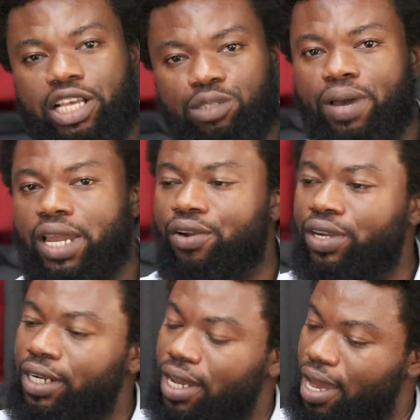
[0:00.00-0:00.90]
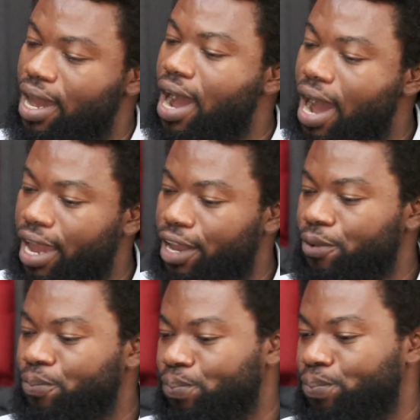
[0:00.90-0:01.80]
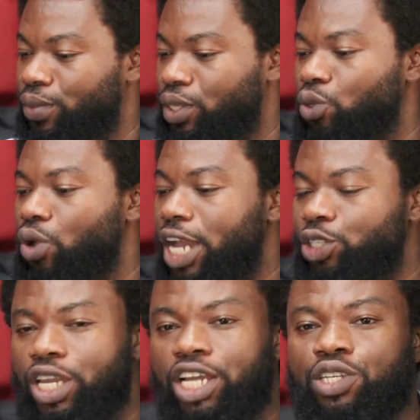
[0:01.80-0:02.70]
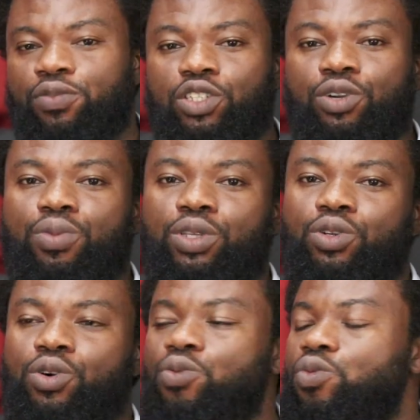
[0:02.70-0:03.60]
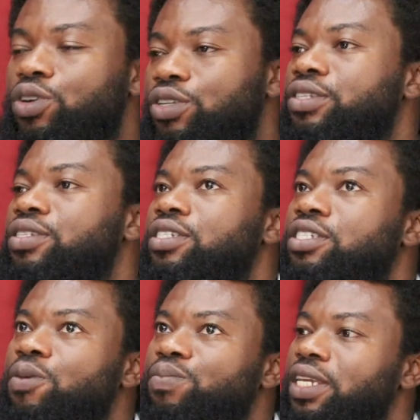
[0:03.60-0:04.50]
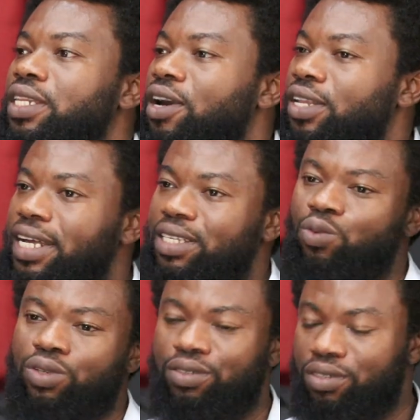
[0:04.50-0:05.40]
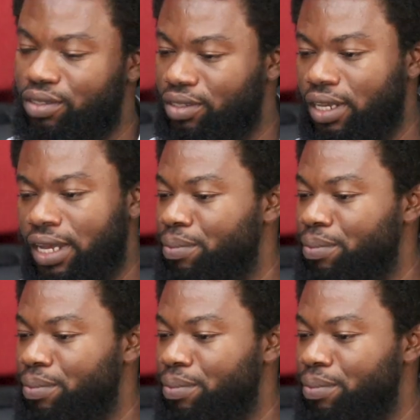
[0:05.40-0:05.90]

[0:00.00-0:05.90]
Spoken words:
aspiring higher. So education for Don Bosco was something that was,